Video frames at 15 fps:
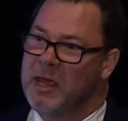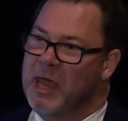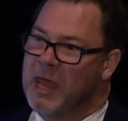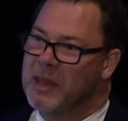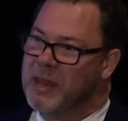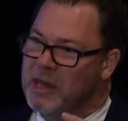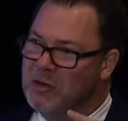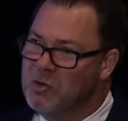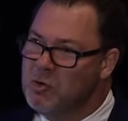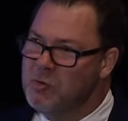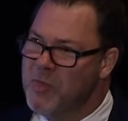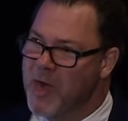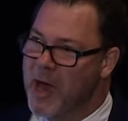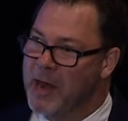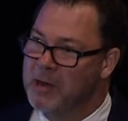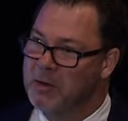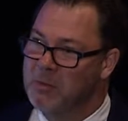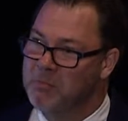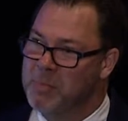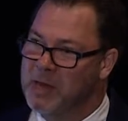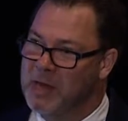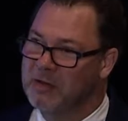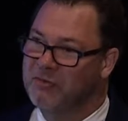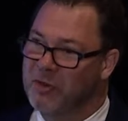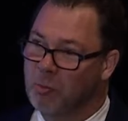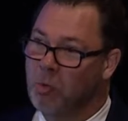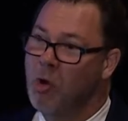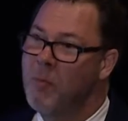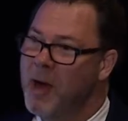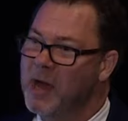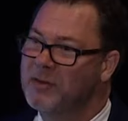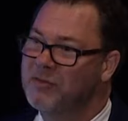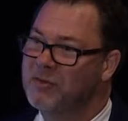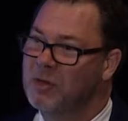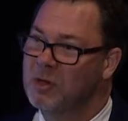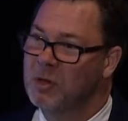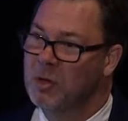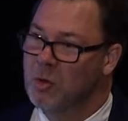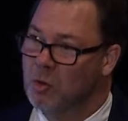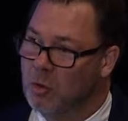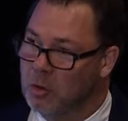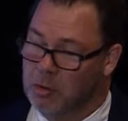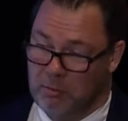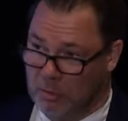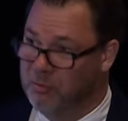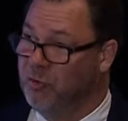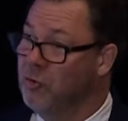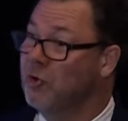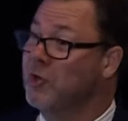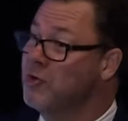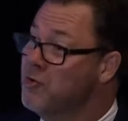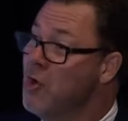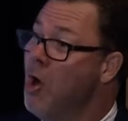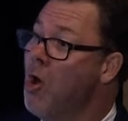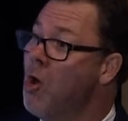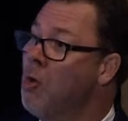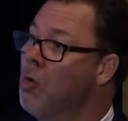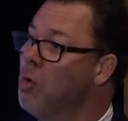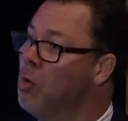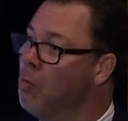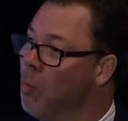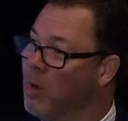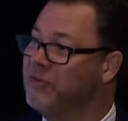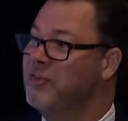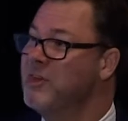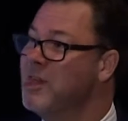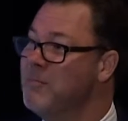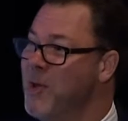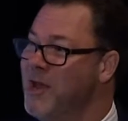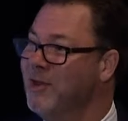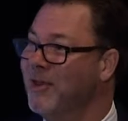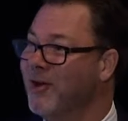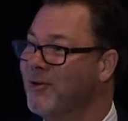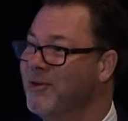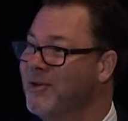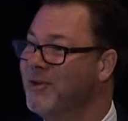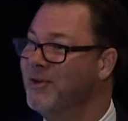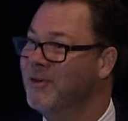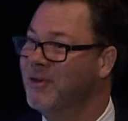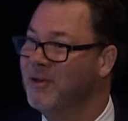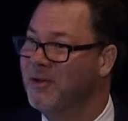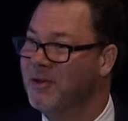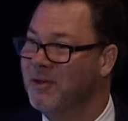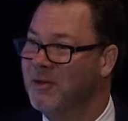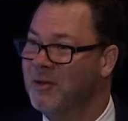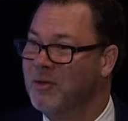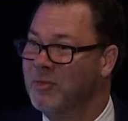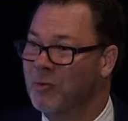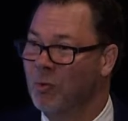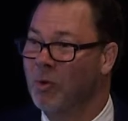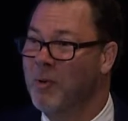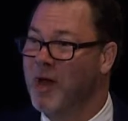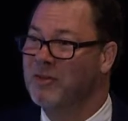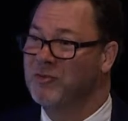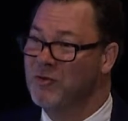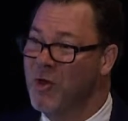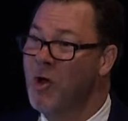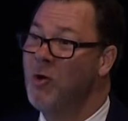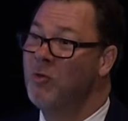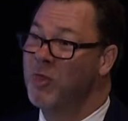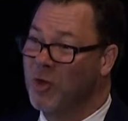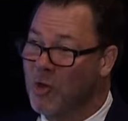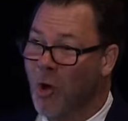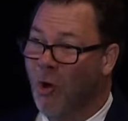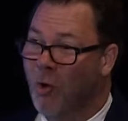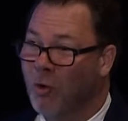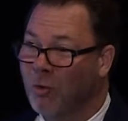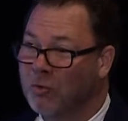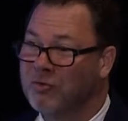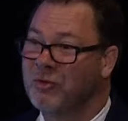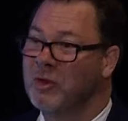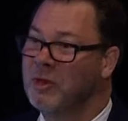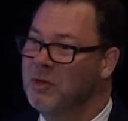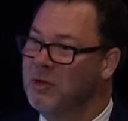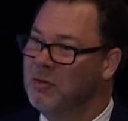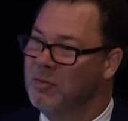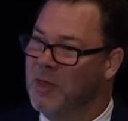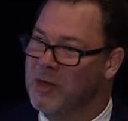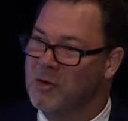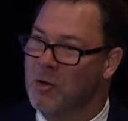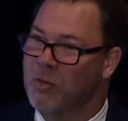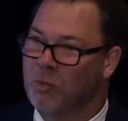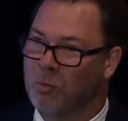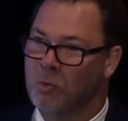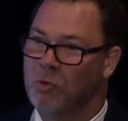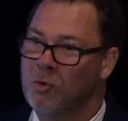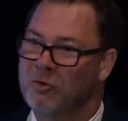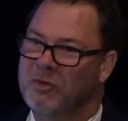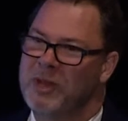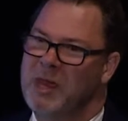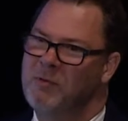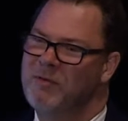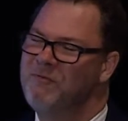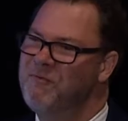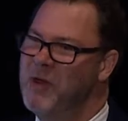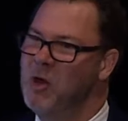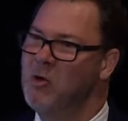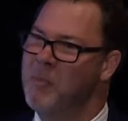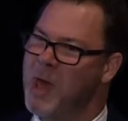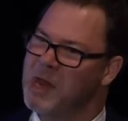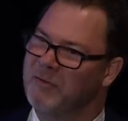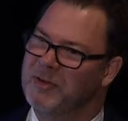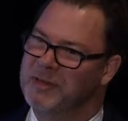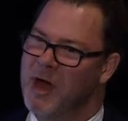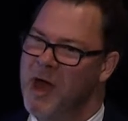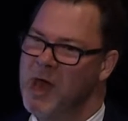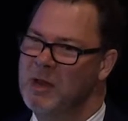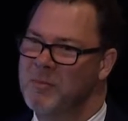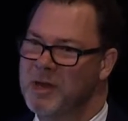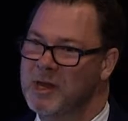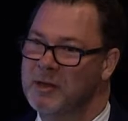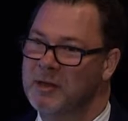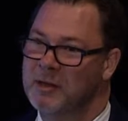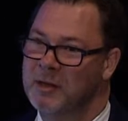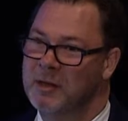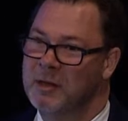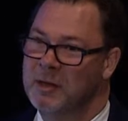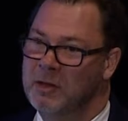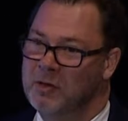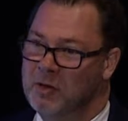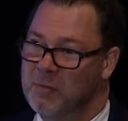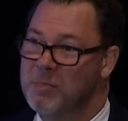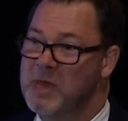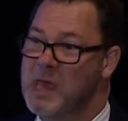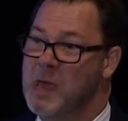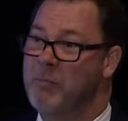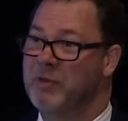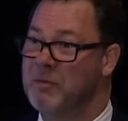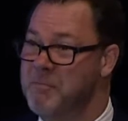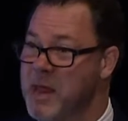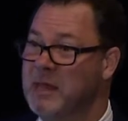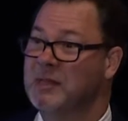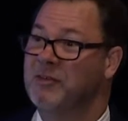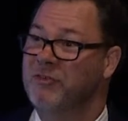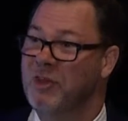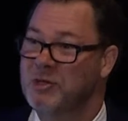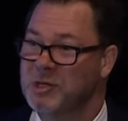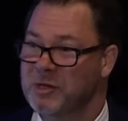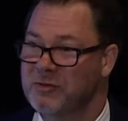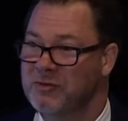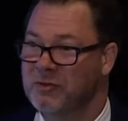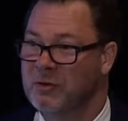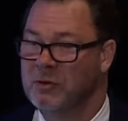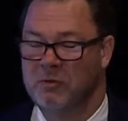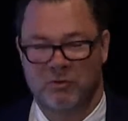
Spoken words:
And they do that because the robots certainly know what's in the payload. The robots know the goals, they know the rules, and they have a fair amount of autonomy to be able to make decisions.